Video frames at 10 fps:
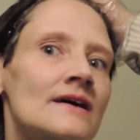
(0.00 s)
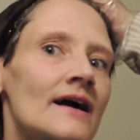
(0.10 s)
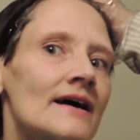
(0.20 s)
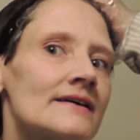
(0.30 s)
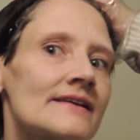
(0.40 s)

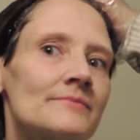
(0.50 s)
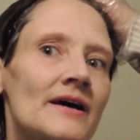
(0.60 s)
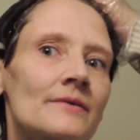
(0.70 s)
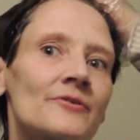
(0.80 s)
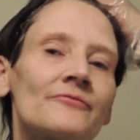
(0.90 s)
Guys, I'm
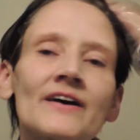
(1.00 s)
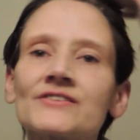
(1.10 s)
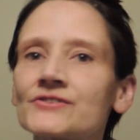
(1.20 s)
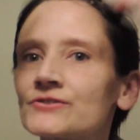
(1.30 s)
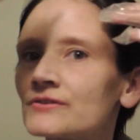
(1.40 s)
not a
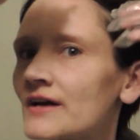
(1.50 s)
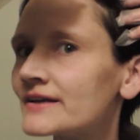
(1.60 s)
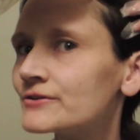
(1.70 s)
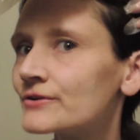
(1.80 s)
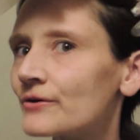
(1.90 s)
professional.
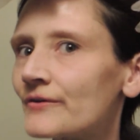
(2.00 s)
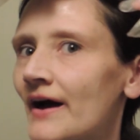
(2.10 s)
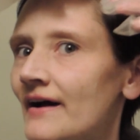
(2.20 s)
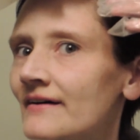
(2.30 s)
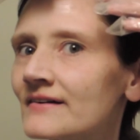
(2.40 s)
And you know
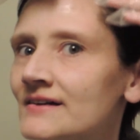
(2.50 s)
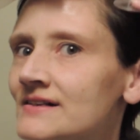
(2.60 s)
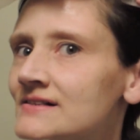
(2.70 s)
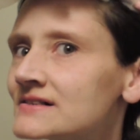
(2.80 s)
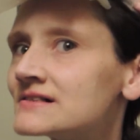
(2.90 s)
that.
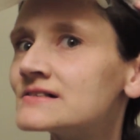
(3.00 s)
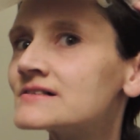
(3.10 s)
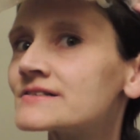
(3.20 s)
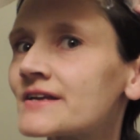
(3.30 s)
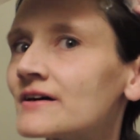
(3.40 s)

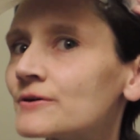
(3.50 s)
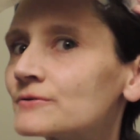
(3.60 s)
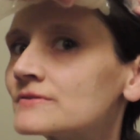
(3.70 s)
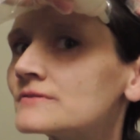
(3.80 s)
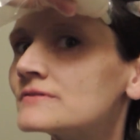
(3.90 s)

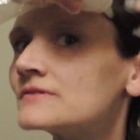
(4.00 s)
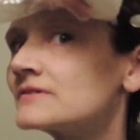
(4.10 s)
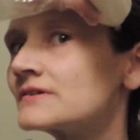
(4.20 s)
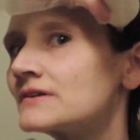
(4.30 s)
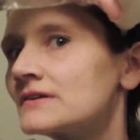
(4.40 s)
So,
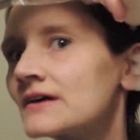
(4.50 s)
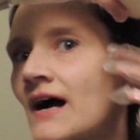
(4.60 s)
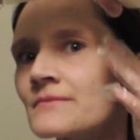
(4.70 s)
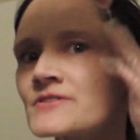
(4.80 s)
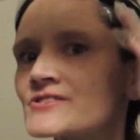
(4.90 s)

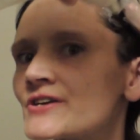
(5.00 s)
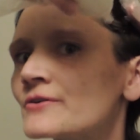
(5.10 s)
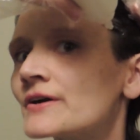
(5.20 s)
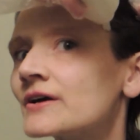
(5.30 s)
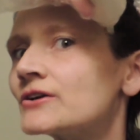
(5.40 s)
I'm just
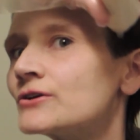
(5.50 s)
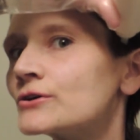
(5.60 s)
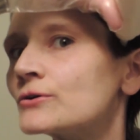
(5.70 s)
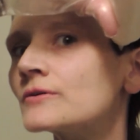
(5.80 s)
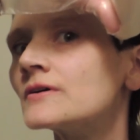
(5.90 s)
showing
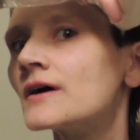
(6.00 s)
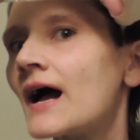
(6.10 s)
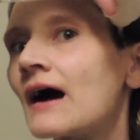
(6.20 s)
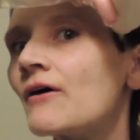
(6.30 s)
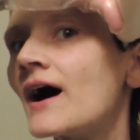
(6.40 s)
you
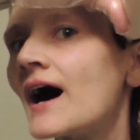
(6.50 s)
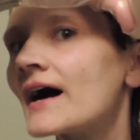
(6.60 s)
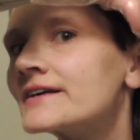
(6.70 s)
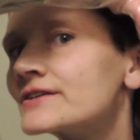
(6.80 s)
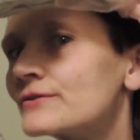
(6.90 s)
how
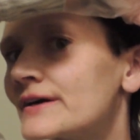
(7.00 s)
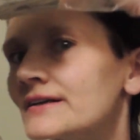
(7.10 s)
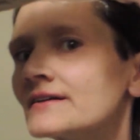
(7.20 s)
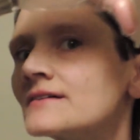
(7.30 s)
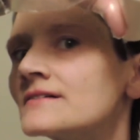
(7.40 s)
I do
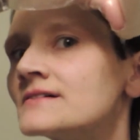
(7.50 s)
it.